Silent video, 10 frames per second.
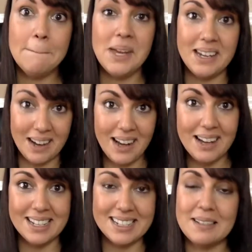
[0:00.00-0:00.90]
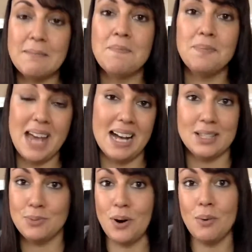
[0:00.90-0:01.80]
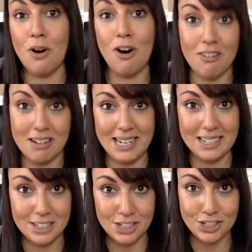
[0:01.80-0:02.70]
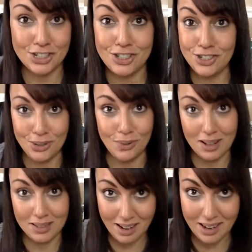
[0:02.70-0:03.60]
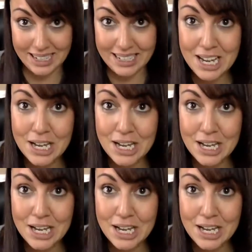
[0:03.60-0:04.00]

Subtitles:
because that's what we're already conditioned to do online.